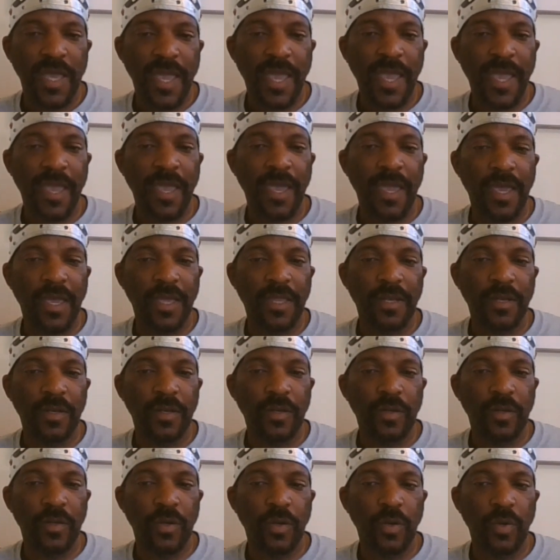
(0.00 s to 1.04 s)

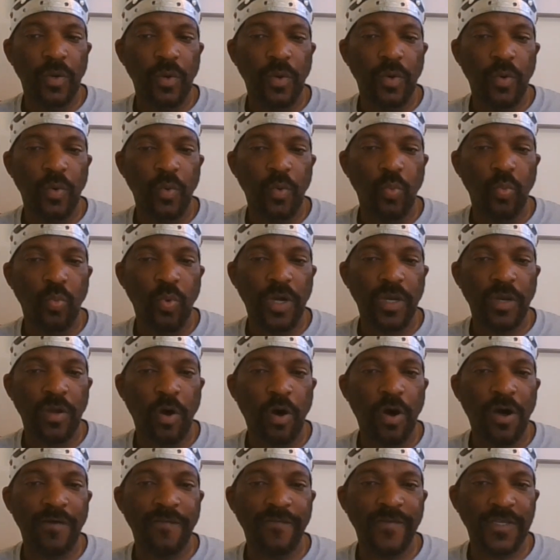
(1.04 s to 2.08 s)
and what
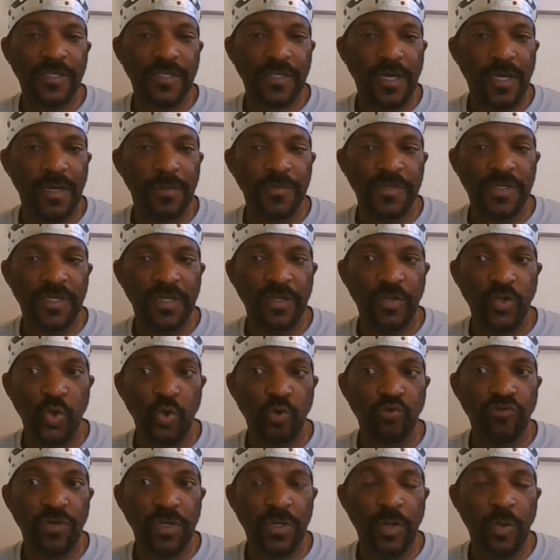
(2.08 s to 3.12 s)
harvest comes in
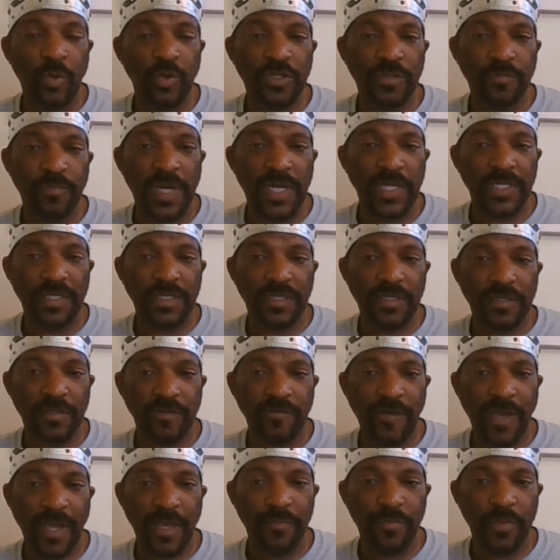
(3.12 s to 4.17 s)
during those months,
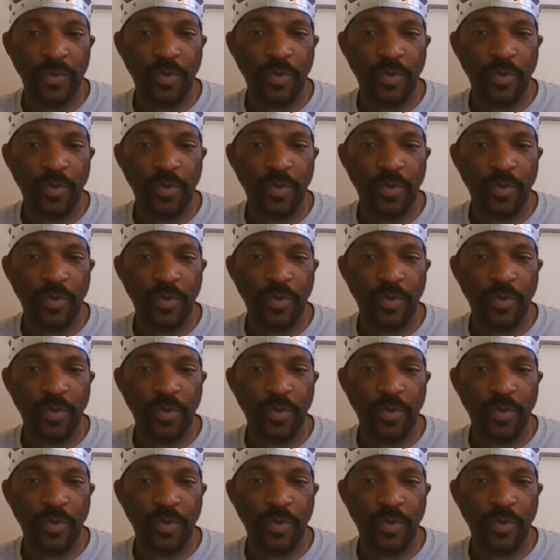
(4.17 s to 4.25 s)
right?